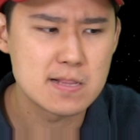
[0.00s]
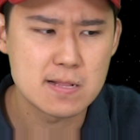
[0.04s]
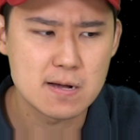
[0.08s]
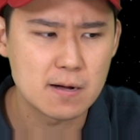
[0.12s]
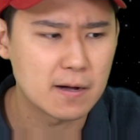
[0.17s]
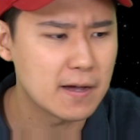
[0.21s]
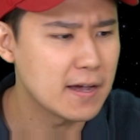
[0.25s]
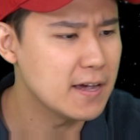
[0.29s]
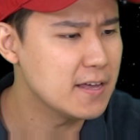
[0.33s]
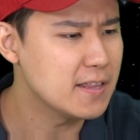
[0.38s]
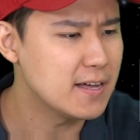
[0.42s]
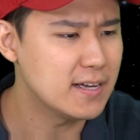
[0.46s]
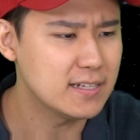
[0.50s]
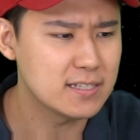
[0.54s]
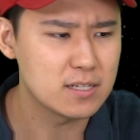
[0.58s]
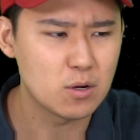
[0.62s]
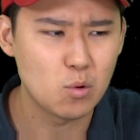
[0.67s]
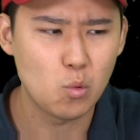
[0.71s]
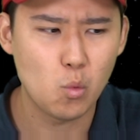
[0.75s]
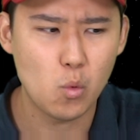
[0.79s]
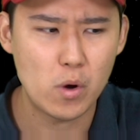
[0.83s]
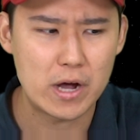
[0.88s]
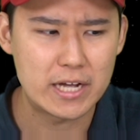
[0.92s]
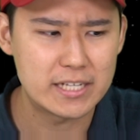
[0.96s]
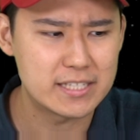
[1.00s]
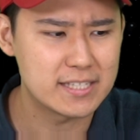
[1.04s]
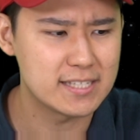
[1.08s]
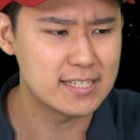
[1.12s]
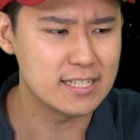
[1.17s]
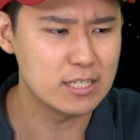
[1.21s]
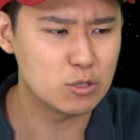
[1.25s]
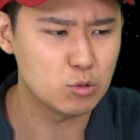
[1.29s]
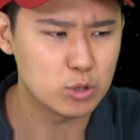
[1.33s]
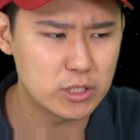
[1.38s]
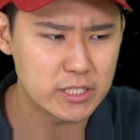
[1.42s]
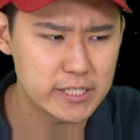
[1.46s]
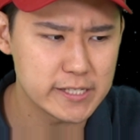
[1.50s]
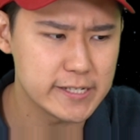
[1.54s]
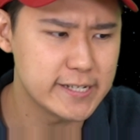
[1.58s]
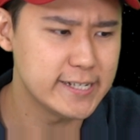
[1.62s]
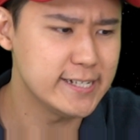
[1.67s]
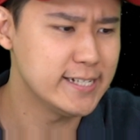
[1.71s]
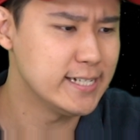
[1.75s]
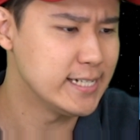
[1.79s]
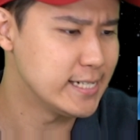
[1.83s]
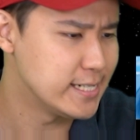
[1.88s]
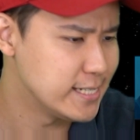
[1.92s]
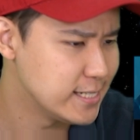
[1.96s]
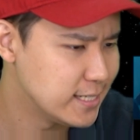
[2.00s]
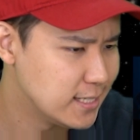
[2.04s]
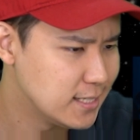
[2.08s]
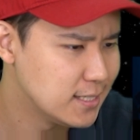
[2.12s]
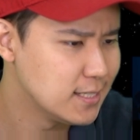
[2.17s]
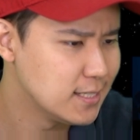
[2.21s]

Okay, that's a wet sequence there. Oh.